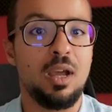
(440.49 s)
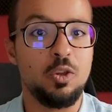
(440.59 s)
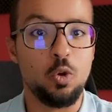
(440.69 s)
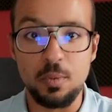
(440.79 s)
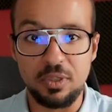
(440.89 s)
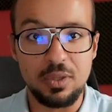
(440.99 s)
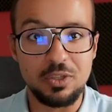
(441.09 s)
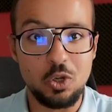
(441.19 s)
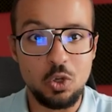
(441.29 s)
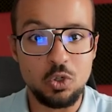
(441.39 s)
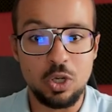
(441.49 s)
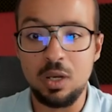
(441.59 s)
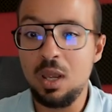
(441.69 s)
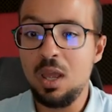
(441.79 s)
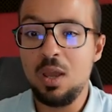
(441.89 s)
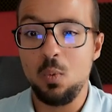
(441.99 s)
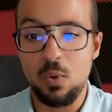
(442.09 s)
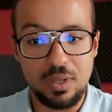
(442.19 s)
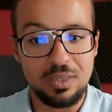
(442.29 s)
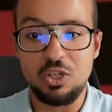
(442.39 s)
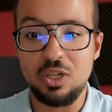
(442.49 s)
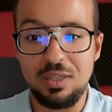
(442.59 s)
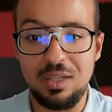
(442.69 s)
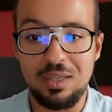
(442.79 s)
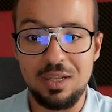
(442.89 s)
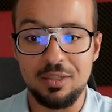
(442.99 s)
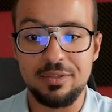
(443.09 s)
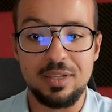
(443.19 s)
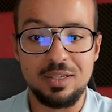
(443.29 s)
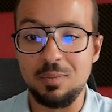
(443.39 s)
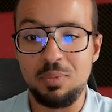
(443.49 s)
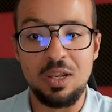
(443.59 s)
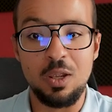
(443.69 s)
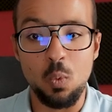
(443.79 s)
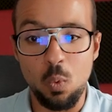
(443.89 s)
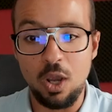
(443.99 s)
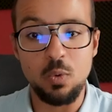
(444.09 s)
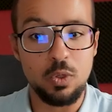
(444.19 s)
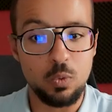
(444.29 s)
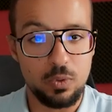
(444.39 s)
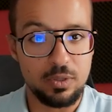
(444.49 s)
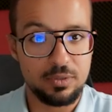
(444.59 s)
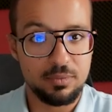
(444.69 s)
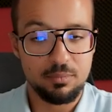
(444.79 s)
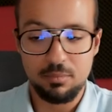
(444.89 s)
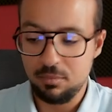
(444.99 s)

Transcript: I documented the solution with additional details explaining why we do this.